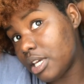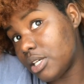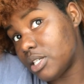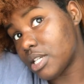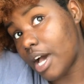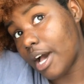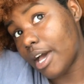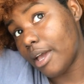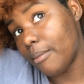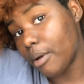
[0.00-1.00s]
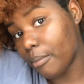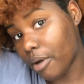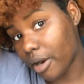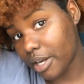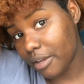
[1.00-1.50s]
is I'm
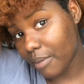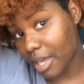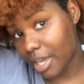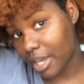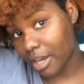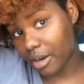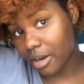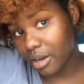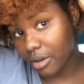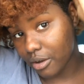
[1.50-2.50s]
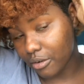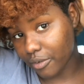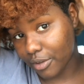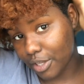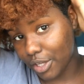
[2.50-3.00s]
parting my hair
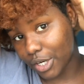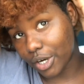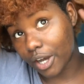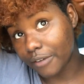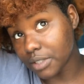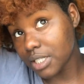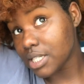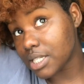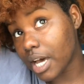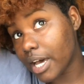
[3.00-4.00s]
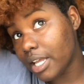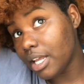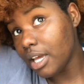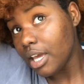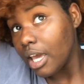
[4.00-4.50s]
over here off to the side,
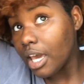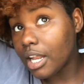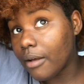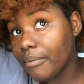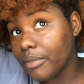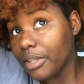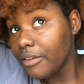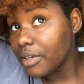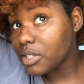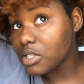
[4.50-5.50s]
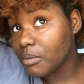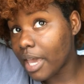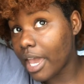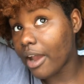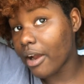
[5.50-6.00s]
and I'm leaving some
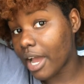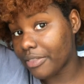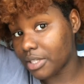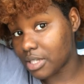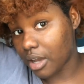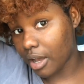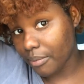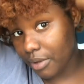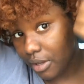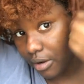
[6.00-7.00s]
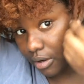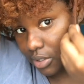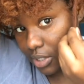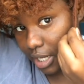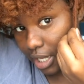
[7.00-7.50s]
hair at the top here
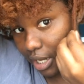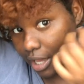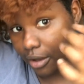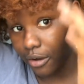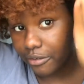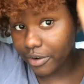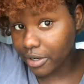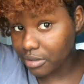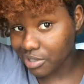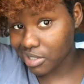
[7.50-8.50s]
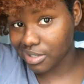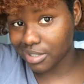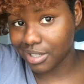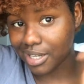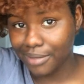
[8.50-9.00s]
so that it can hang over just
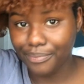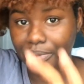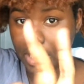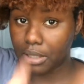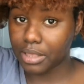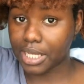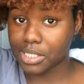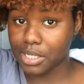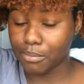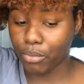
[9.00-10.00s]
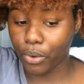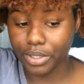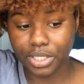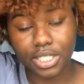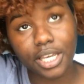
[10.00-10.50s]
like that. That's an
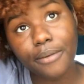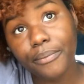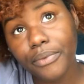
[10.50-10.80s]
important tip.